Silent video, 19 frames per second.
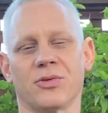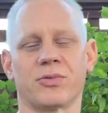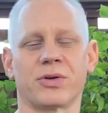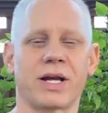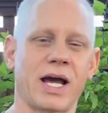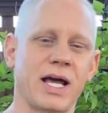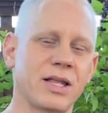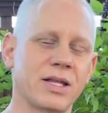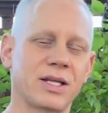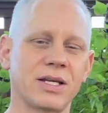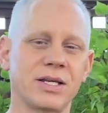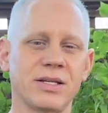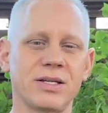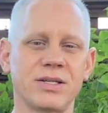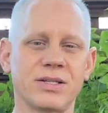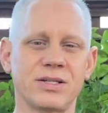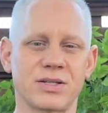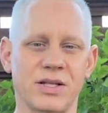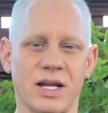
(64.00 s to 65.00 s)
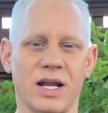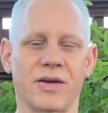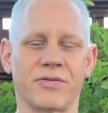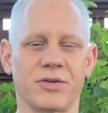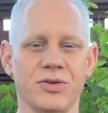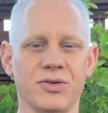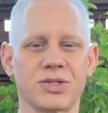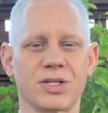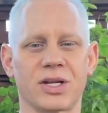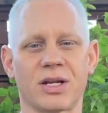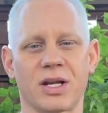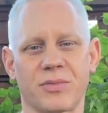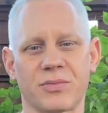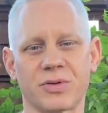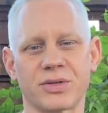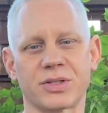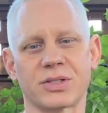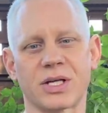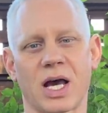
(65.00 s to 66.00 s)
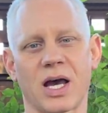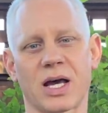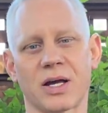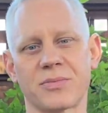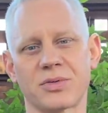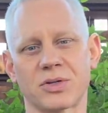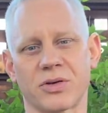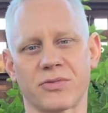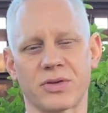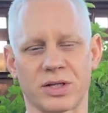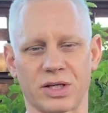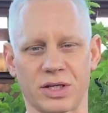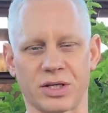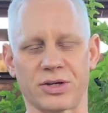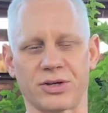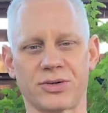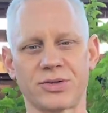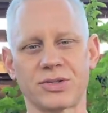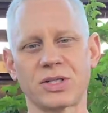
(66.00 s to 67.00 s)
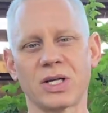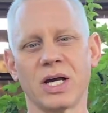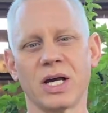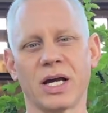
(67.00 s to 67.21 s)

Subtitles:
reality is that I've used it a number of times over the years,